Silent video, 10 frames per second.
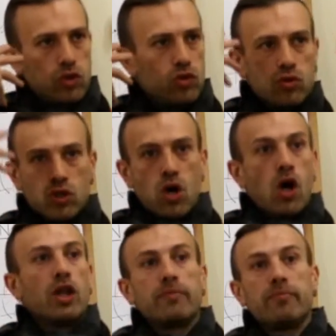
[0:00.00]
you could
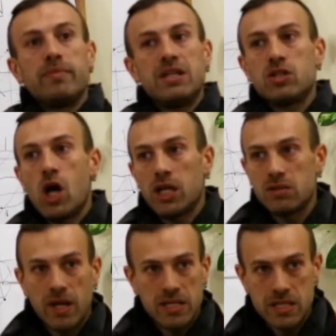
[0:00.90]
call it me
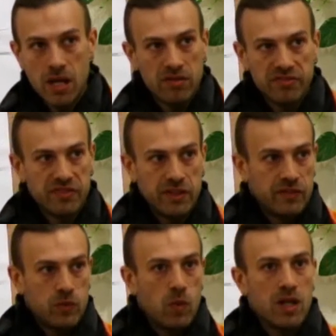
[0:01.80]
talking to myself
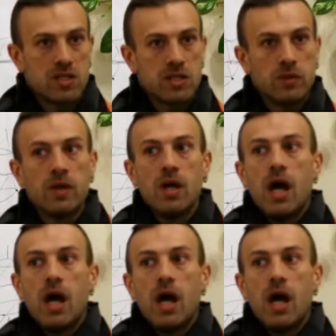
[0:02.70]
if you want to,